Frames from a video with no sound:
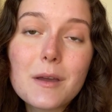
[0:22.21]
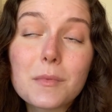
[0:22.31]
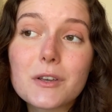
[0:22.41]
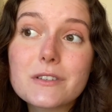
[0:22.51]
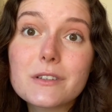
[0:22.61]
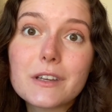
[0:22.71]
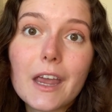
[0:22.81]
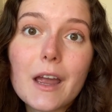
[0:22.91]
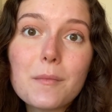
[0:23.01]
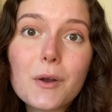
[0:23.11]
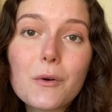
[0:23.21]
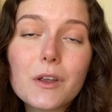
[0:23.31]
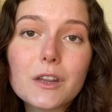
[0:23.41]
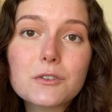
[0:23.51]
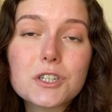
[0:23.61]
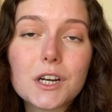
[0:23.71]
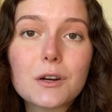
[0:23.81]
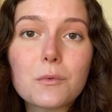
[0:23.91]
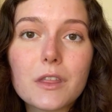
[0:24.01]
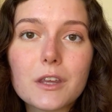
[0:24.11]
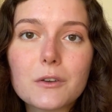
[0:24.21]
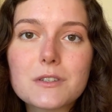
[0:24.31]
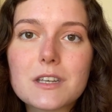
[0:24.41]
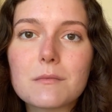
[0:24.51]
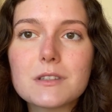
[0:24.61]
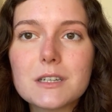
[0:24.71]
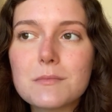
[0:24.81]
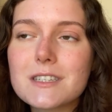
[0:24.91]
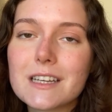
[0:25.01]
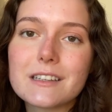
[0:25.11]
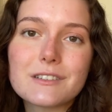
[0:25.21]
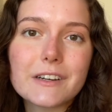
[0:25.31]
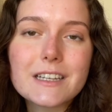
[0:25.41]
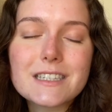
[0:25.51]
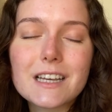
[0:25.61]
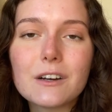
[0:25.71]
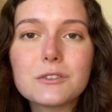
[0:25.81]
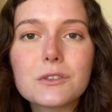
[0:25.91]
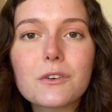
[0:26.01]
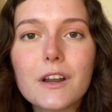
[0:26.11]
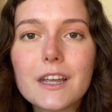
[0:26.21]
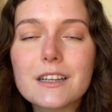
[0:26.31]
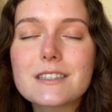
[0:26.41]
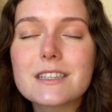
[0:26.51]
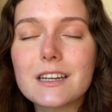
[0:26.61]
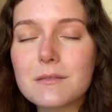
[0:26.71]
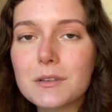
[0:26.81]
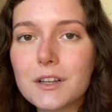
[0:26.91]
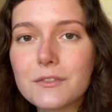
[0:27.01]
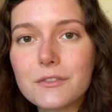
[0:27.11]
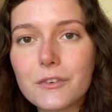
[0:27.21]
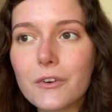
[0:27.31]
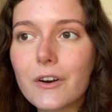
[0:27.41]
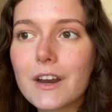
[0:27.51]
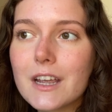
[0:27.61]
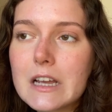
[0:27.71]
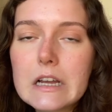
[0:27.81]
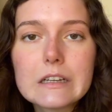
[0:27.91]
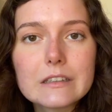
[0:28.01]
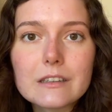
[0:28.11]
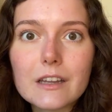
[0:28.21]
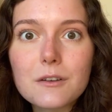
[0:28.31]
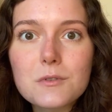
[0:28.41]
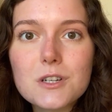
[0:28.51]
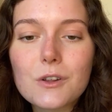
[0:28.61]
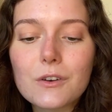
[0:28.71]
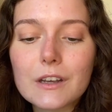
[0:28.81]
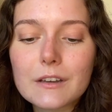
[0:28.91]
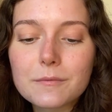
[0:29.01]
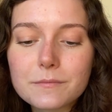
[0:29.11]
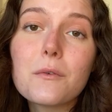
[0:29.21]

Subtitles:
because today I'm going to share with you some tips and tricks how to create a study plan for language learning.